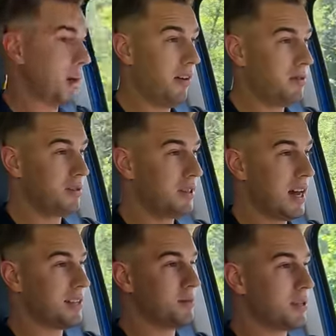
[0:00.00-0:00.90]
obviously it
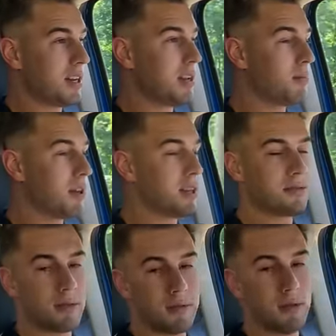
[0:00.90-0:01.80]
has to be an A plus
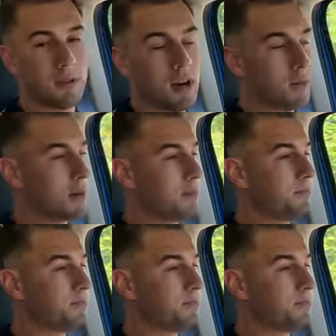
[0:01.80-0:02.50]
for fuel economy.